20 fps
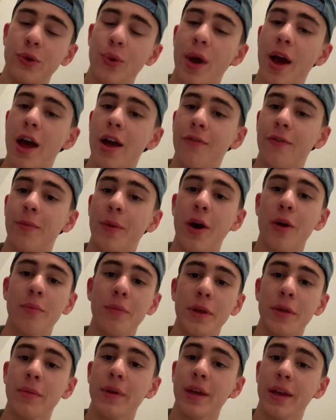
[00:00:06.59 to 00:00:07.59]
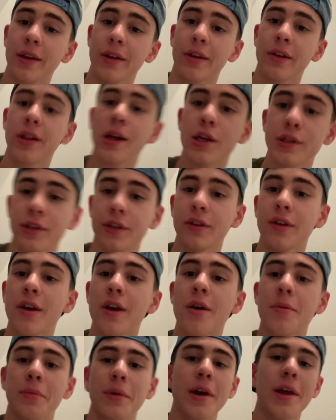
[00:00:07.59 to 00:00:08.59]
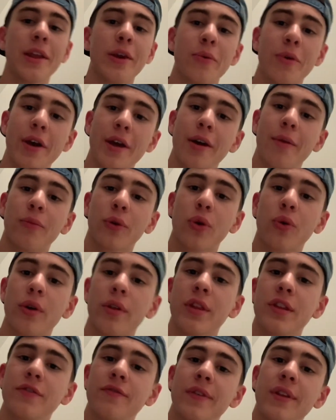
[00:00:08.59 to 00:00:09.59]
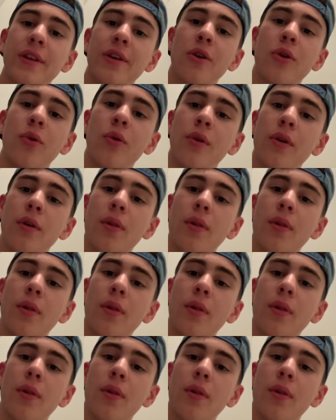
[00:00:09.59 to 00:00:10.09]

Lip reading: have about me being in a closet. But anyway, I'm recording this video.